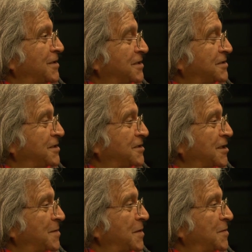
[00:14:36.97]

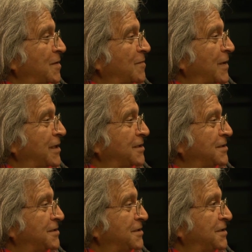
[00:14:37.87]
distinction between
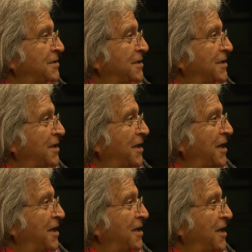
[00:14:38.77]
validity
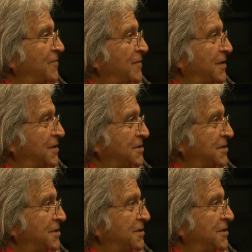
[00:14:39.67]
and
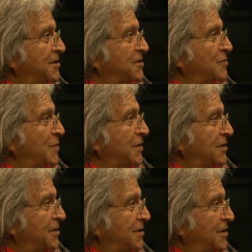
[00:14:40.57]
efficacy in his
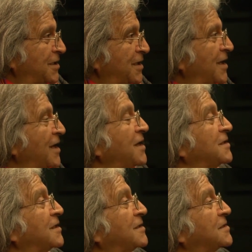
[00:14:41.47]
work
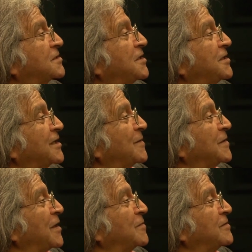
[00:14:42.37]
is a distinction
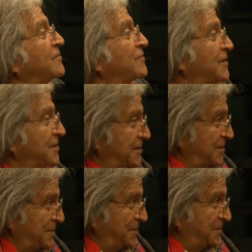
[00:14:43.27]
without difference.